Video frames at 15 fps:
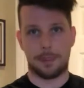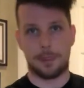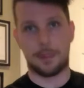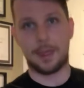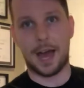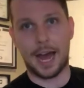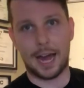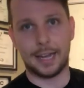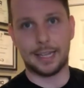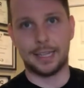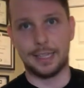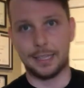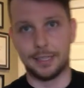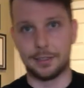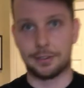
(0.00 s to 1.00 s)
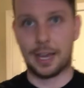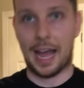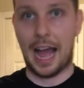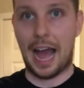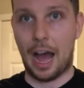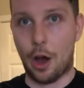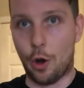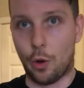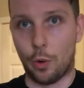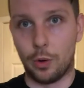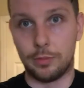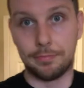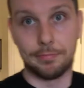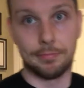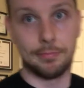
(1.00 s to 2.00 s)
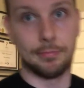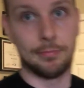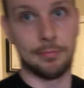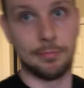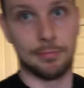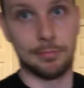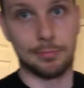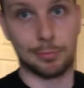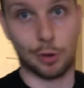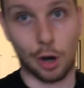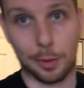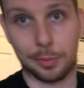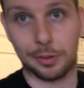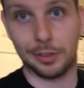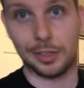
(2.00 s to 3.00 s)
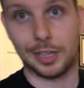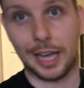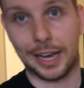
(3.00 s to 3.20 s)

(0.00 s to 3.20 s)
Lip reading: that is how properly